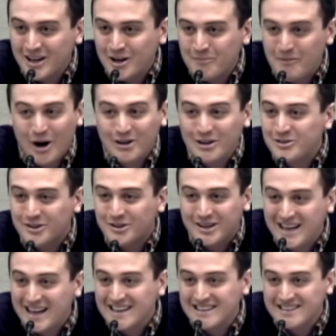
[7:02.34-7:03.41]
Martin Luther
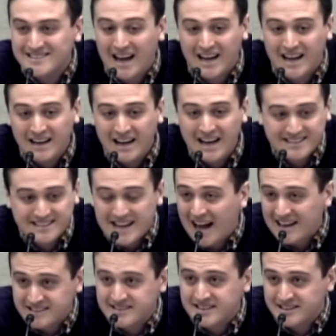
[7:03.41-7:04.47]
King said, it's
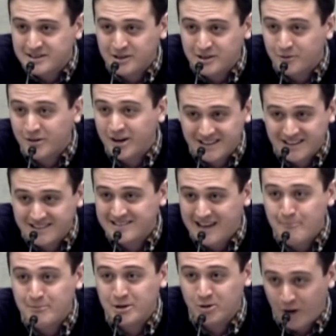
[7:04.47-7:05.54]
1963 and this is
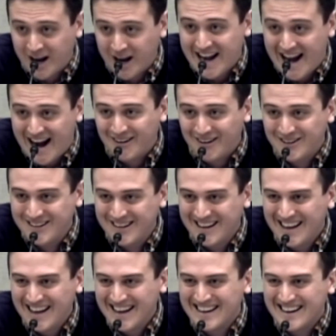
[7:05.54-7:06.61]
happening right now.
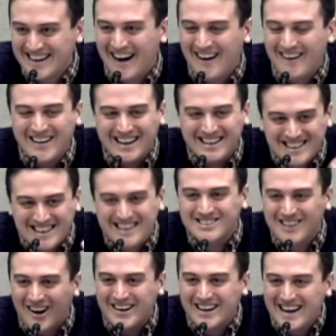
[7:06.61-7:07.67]
Things
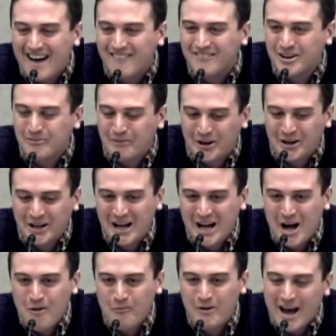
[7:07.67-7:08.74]
aren't inevitable.
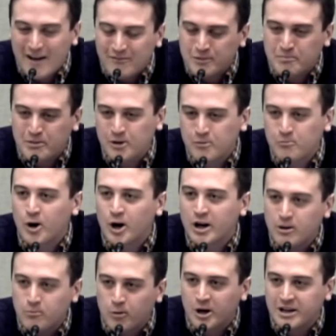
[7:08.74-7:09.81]
We have to put in work,
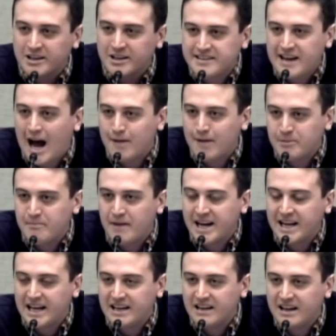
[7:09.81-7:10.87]
and work is time and
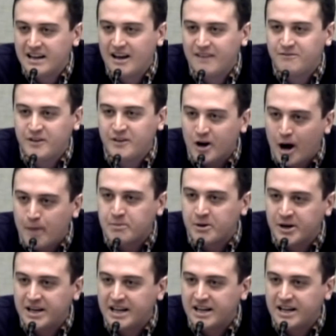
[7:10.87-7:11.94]
money. If you're not
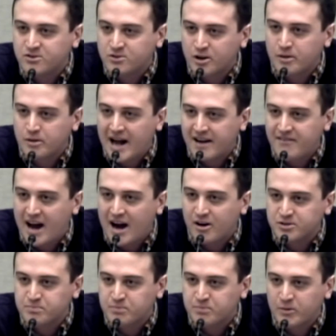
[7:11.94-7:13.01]
putting in a certain amount of
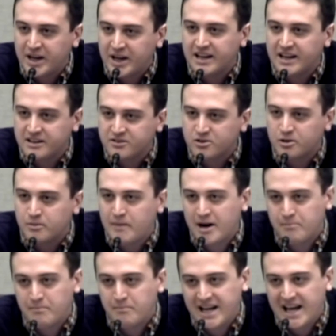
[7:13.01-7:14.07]
hours per week and a certain amount
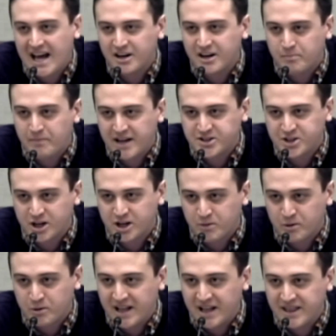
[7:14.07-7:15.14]
of money out of your paycheck
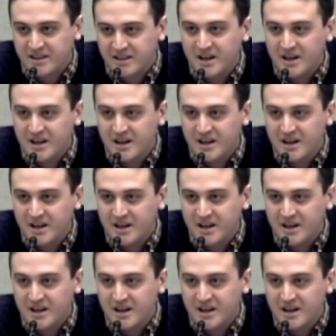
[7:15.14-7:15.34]
per month,